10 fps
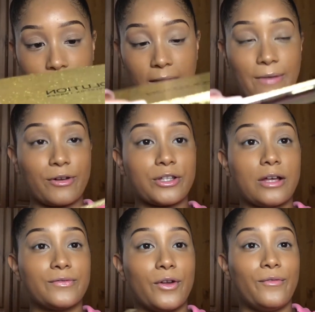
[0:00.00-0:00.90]
Life on a
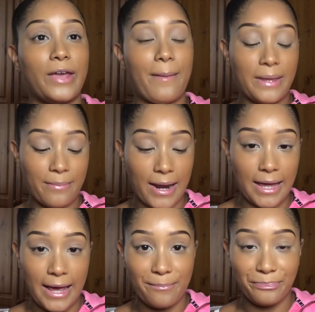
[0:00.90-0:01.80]
Dance Floor VIP
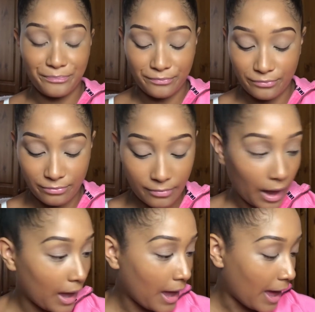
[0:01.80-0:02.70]
palette.
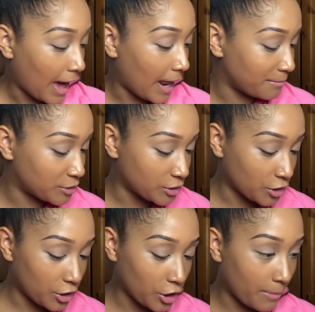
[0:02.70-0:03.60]
I'm just
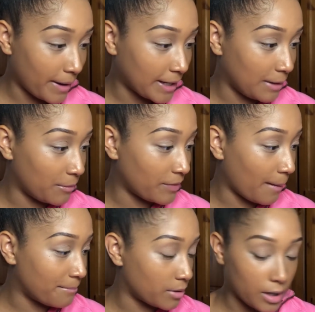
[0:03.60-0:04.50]
gonna go back in with
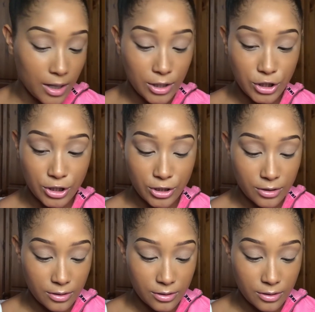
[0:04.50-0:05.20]
that brush